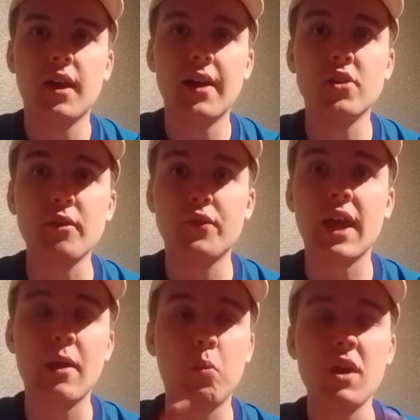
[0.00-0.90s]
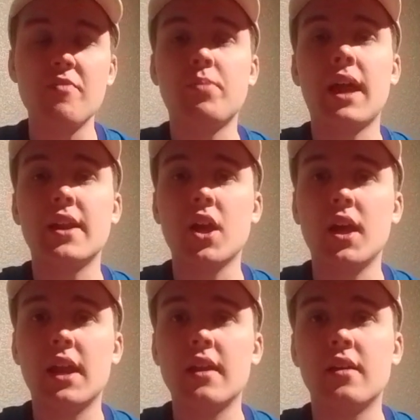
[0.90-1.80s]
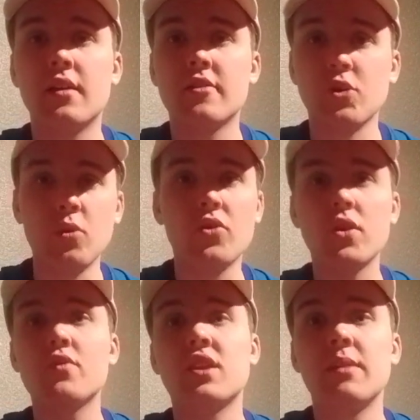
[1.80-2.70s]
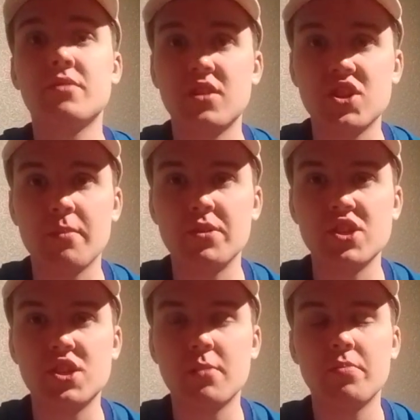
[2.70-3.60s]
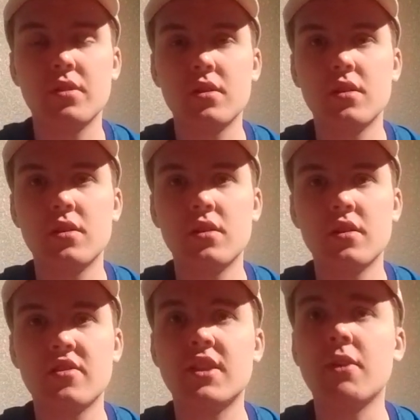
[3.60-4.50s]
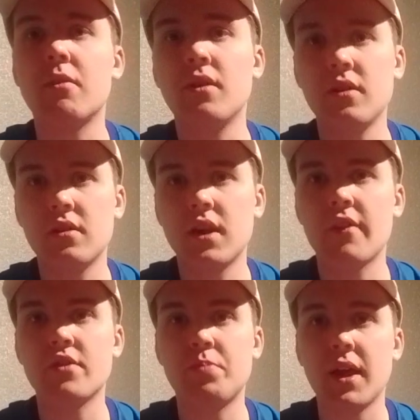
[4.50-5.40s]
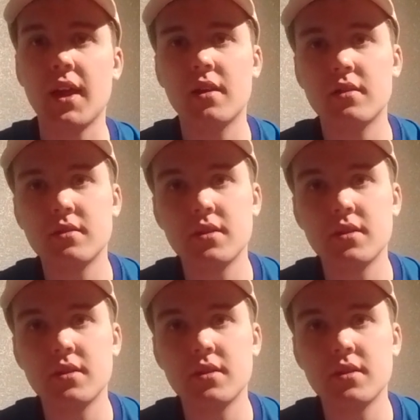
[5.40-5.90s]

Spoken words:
And don't forget, we've played early. So all the other teams in the Championship still have to play.